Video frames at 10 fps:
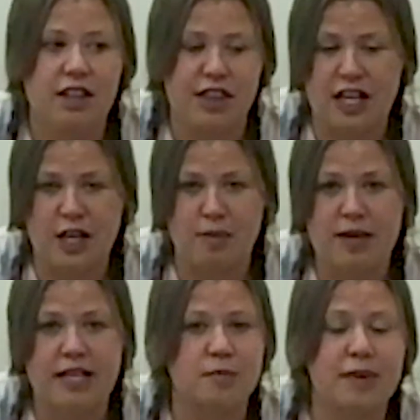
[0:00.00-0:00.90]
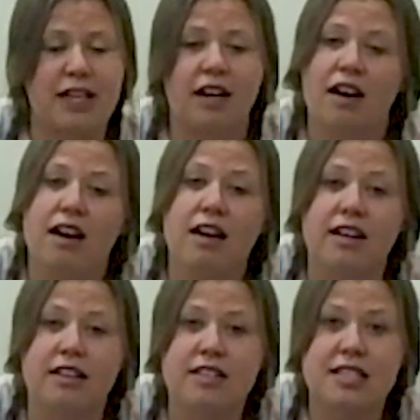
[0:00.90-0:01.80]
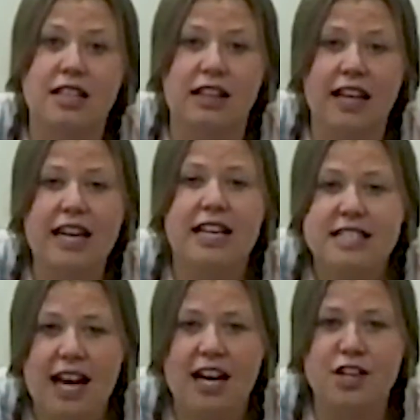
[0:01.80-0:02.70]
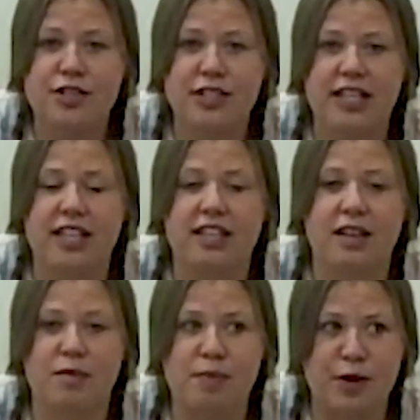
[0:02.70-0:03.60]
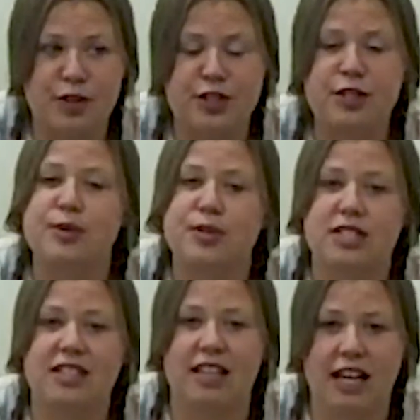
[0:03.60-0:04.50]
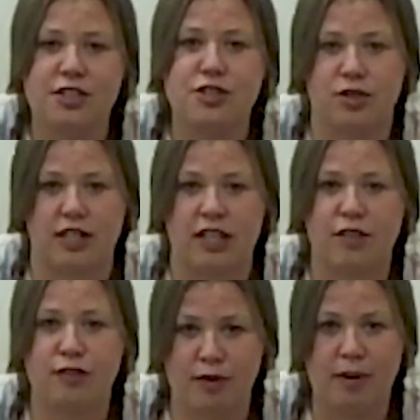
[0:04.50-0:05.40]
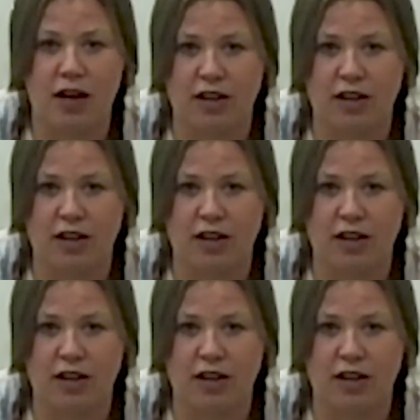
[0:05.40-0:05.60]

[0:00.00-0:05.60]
theme is because clay is actually produced naturally from our